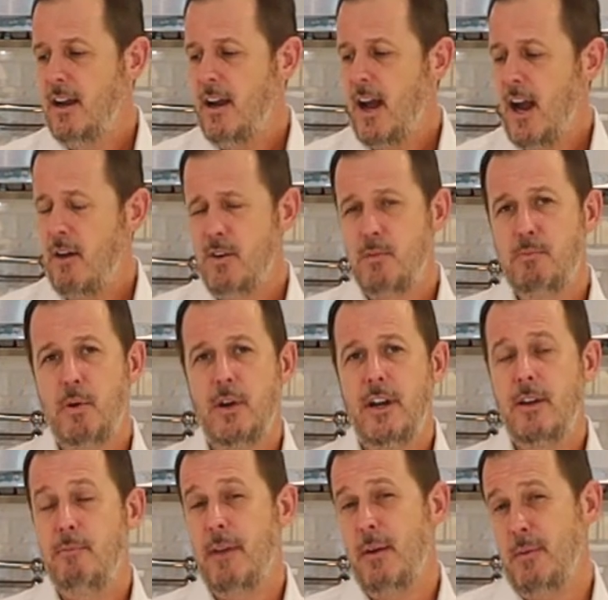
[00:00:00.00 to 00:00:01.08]
I would put
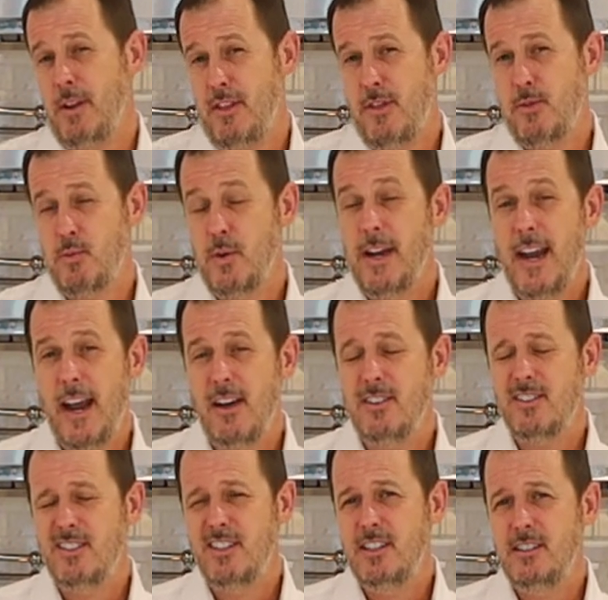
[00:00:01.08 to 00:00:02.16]
in maybe 3
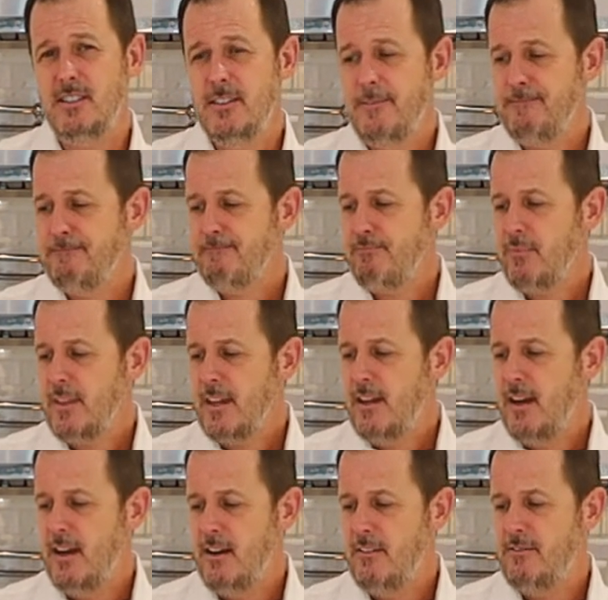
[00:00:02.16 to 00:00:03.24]
ounces
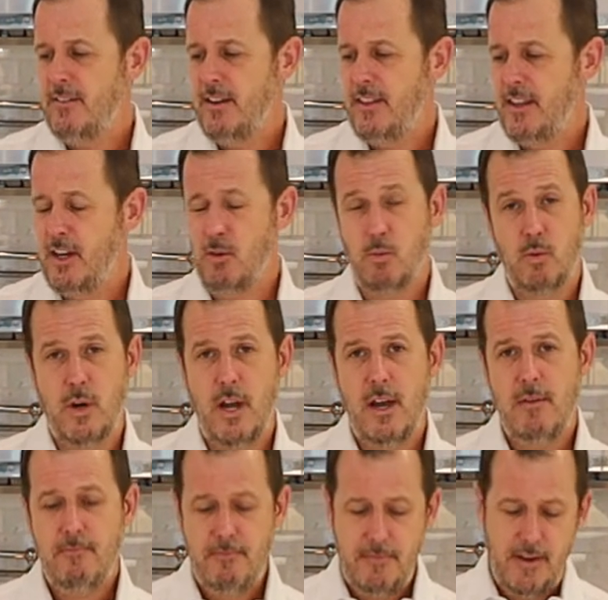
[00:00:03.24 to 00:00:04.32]
of the
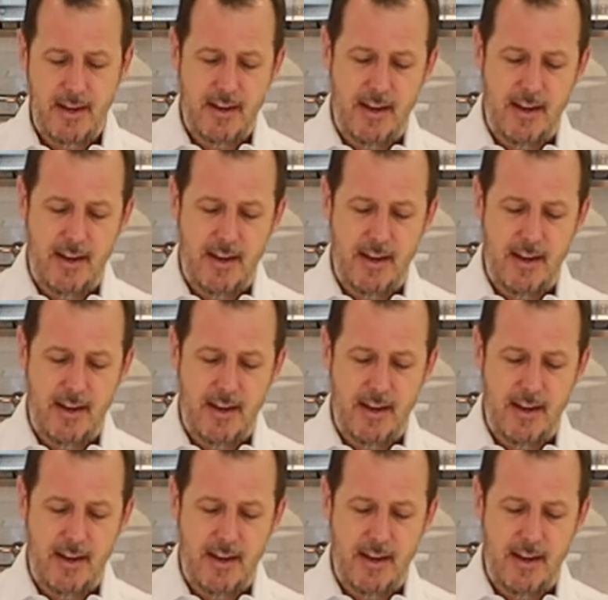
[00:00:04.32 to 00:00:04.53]
rum.